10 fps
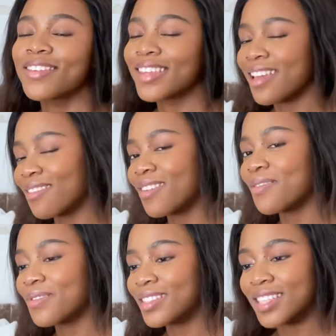get away
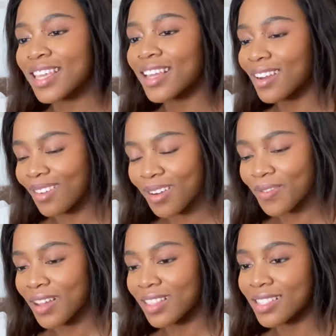with saying a lot of
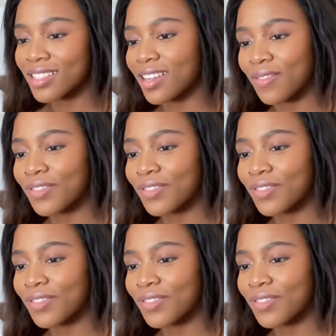other stuff.